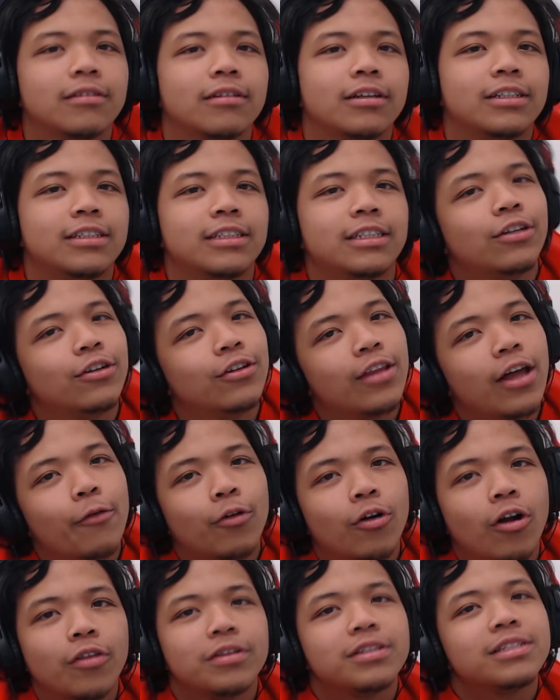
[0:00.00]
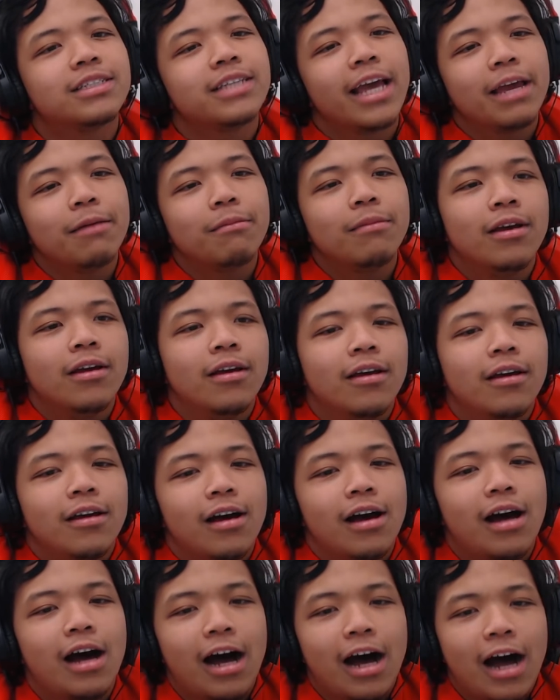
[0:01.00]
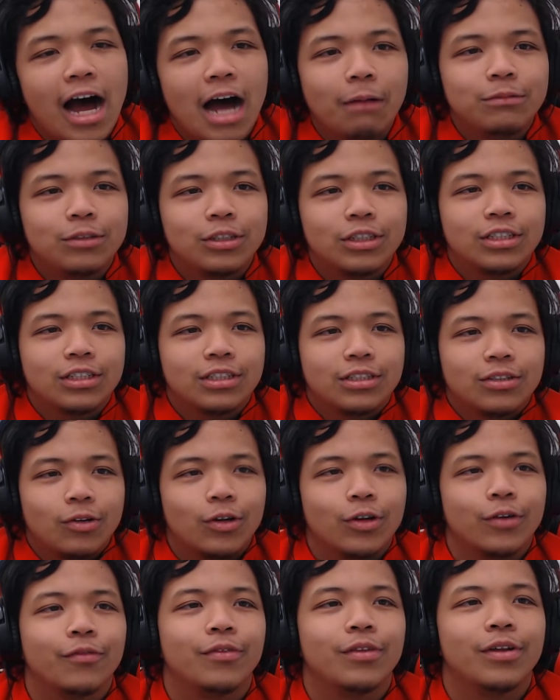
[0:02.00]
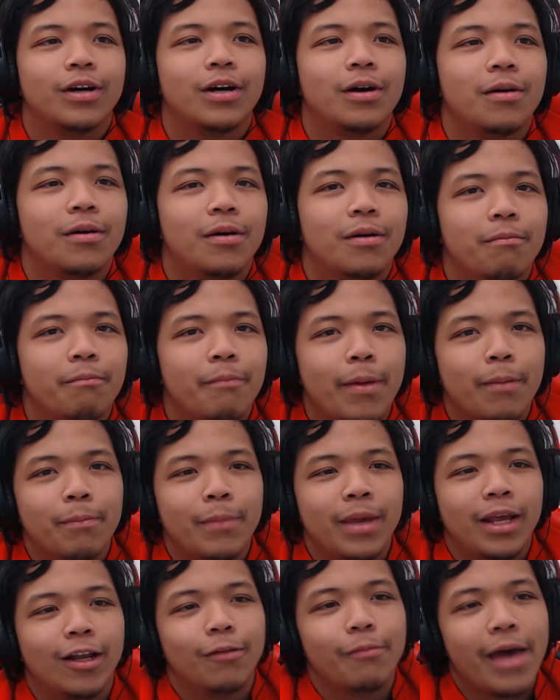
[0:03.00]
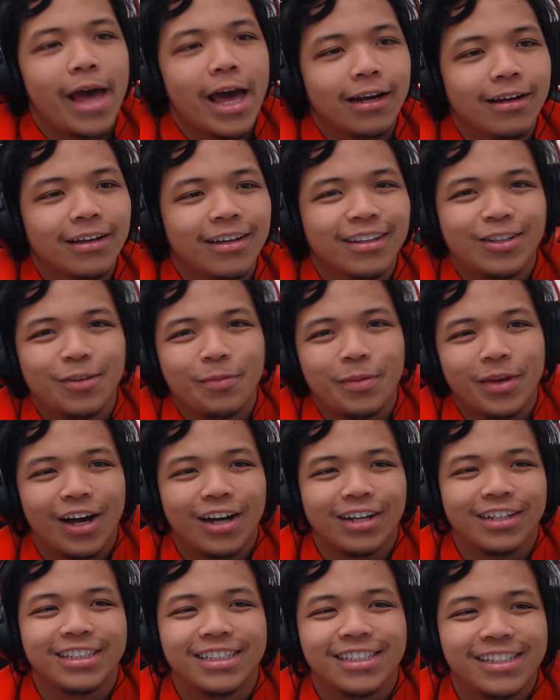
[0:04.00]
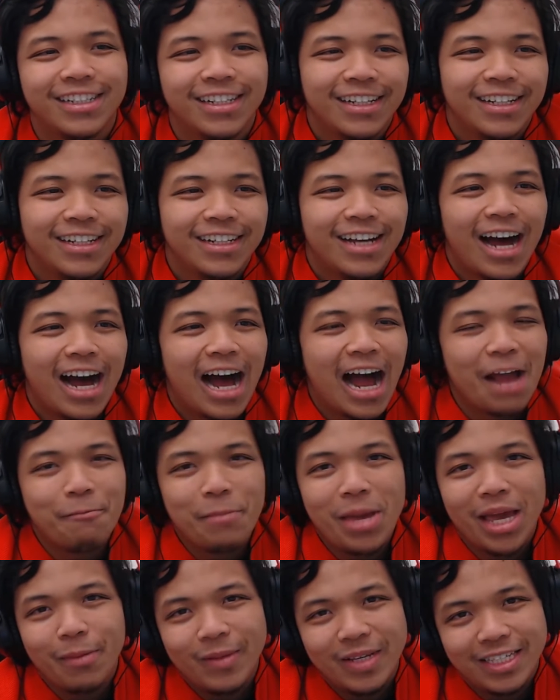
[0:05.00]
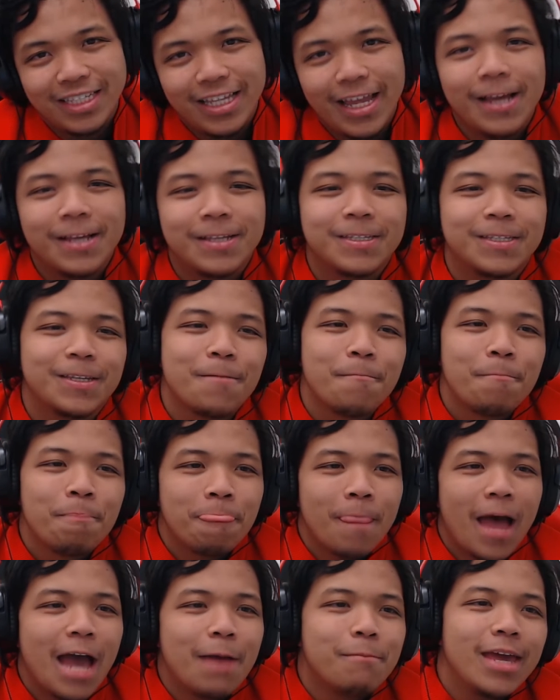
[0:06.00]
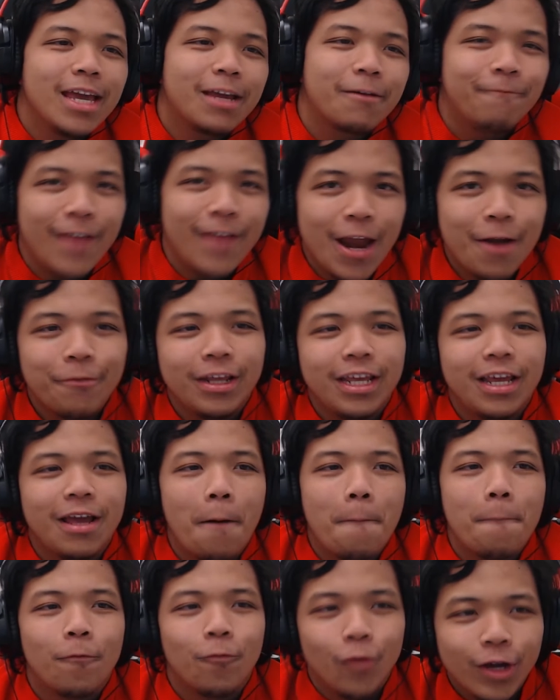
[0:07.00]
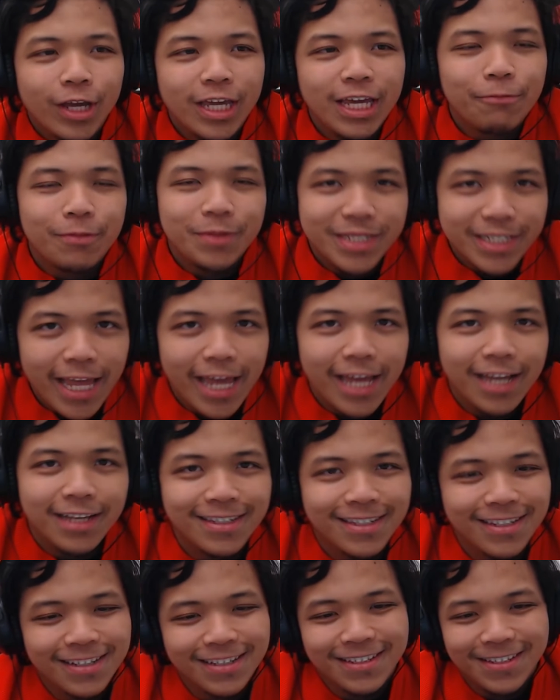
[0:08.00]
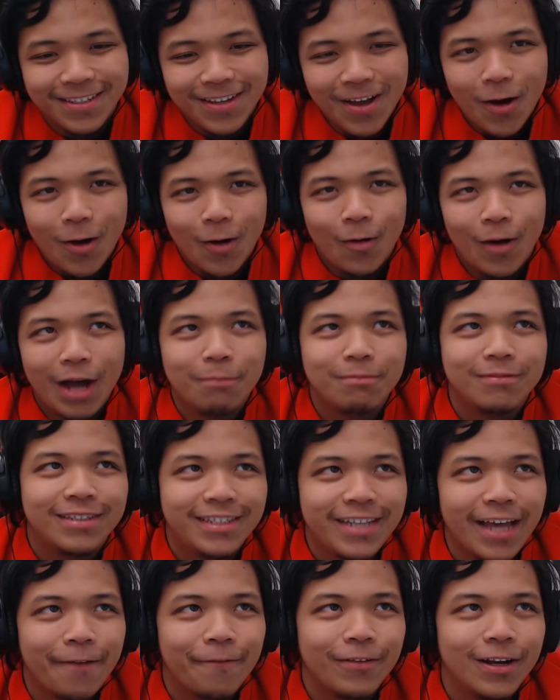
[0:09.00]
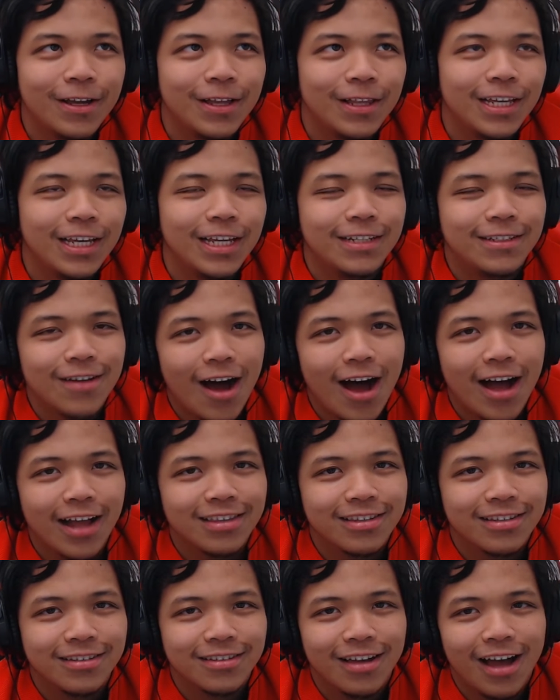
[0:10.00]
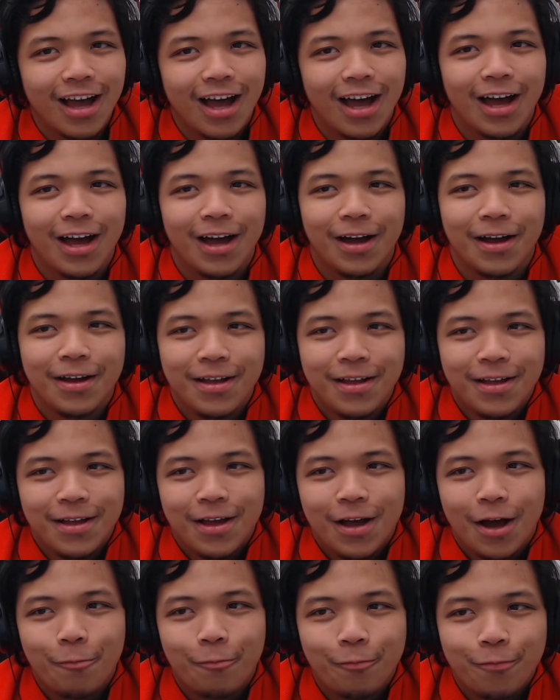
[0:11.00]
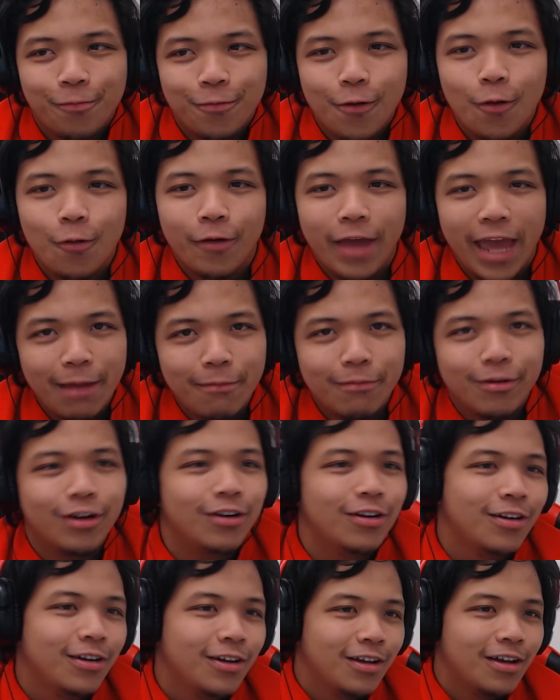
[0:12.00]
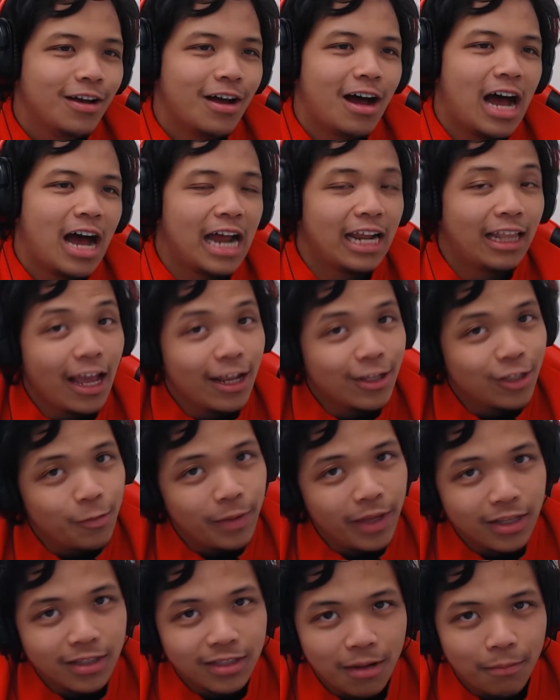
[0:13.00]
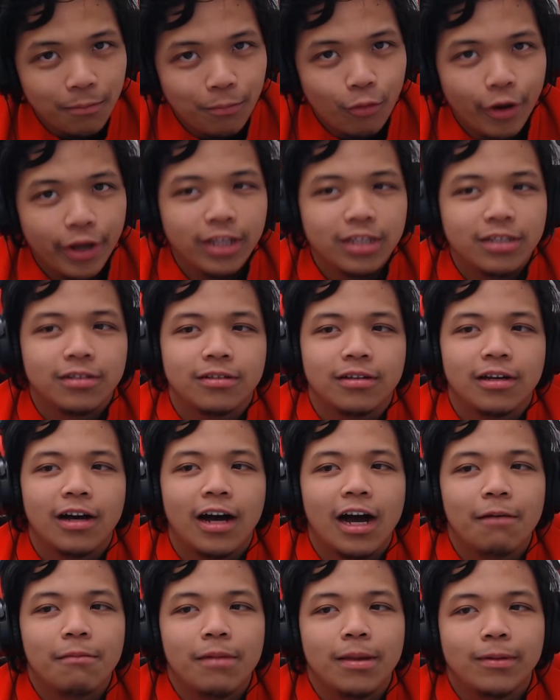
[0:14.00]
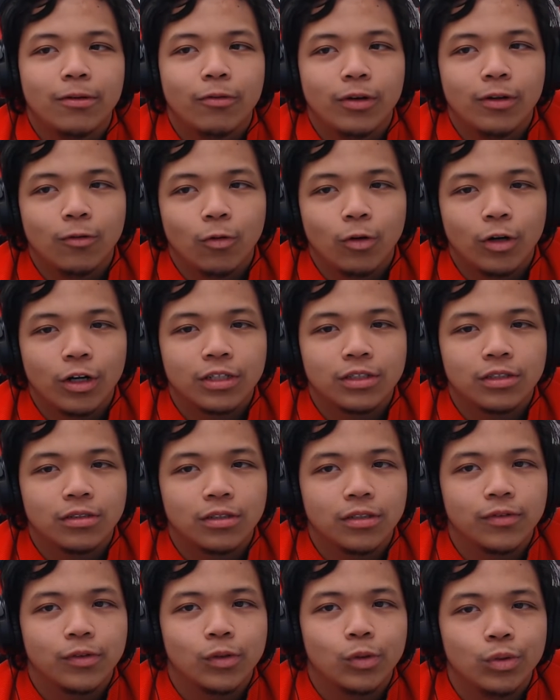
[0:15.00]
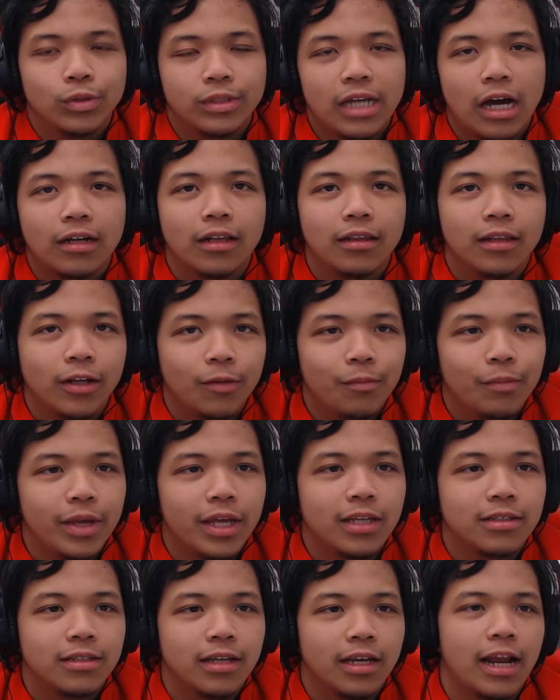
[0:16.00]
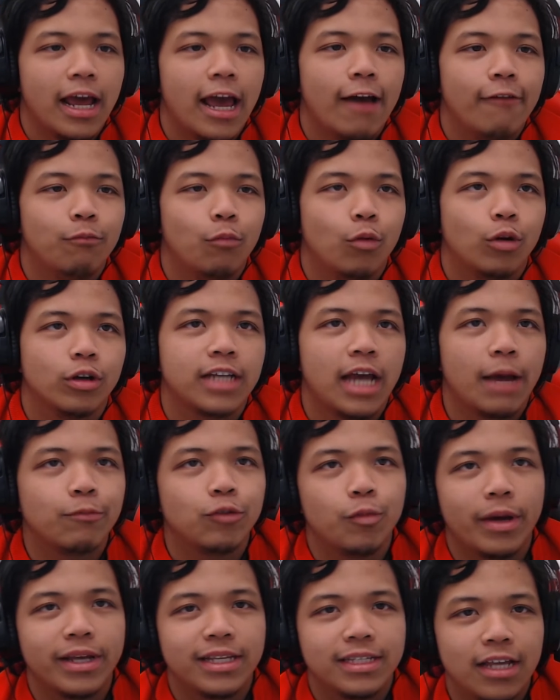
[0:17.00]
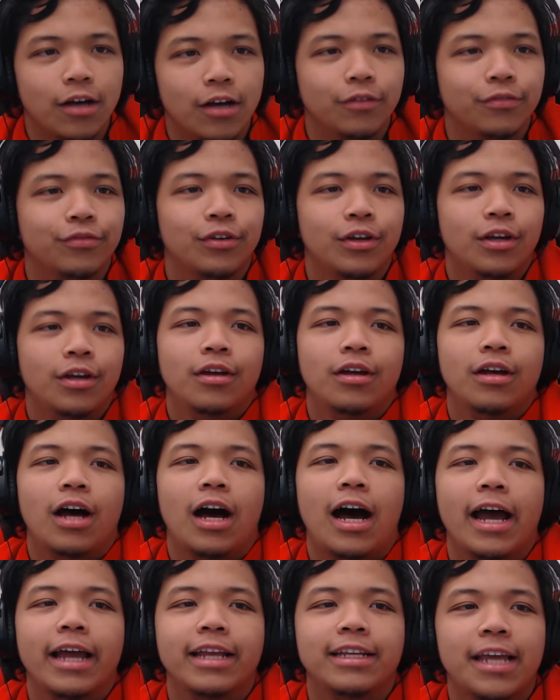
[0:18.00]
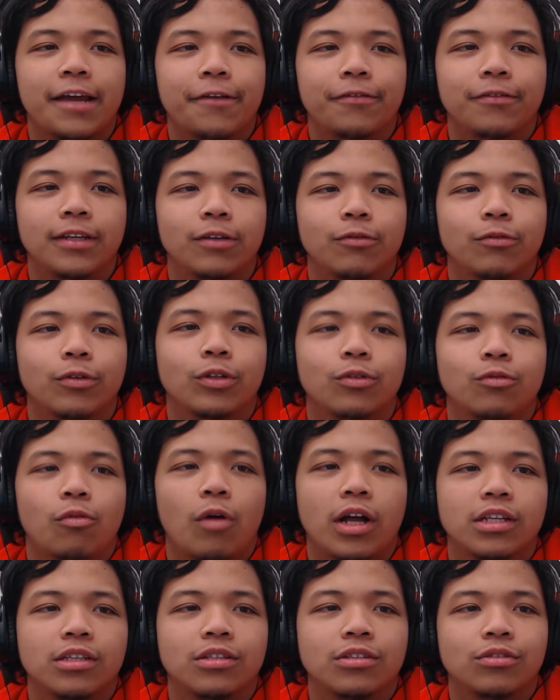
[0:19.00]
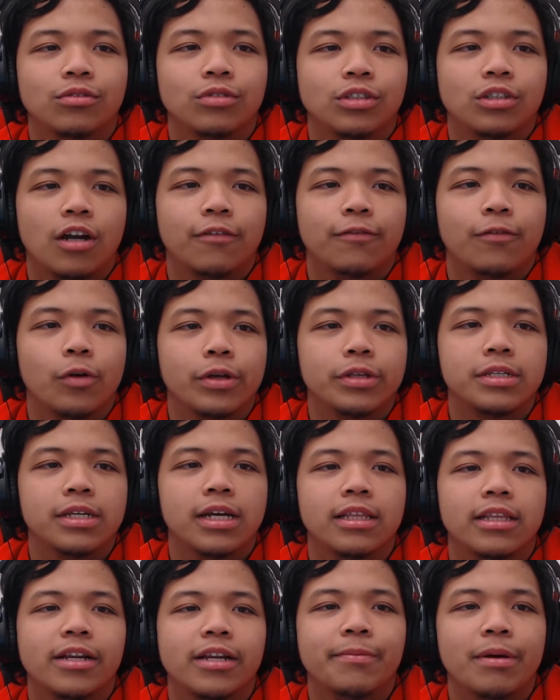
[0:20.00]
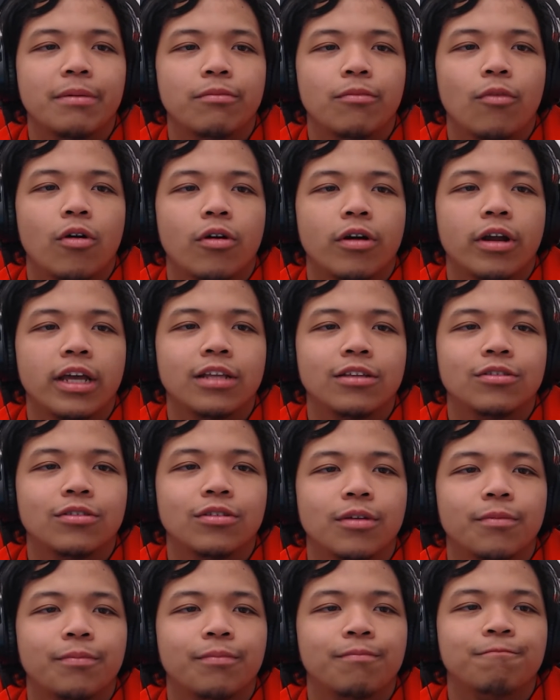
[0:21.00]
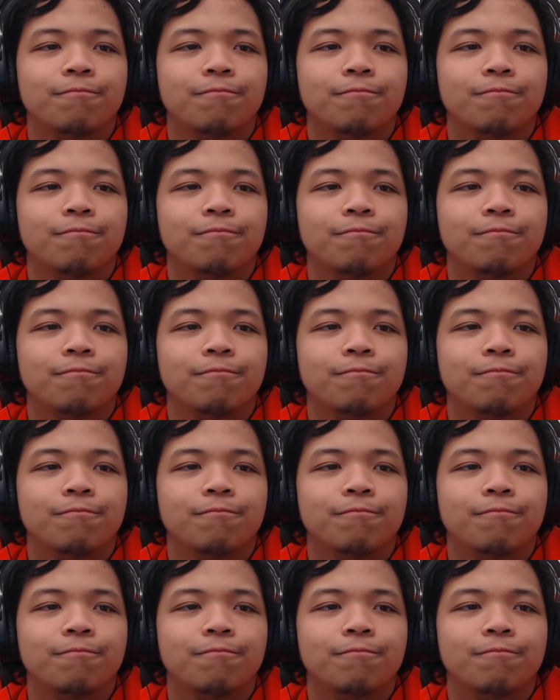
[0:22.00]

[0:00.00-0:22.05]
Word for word: consider that we're all the same. Uh, I'm just sort of the middleman, to be honest. Uh, I make mistakes. I make very rookie mistakes, so I'm definitely not uh, a pro gamer. Uh, I'd like to be at some point, uh, maybe when work sort of cools down a little bit and I have more time to myself. I definitely would want to start focusing a little bit more into the